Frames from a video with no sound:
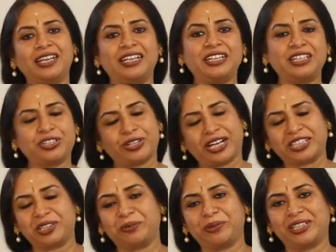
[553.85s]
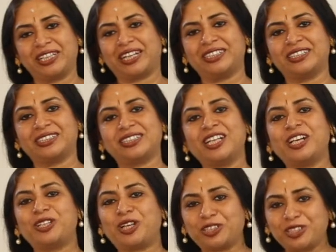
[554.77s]
in interacting with the others.
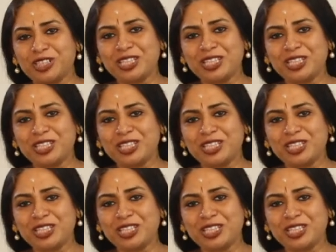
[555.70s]
Dr.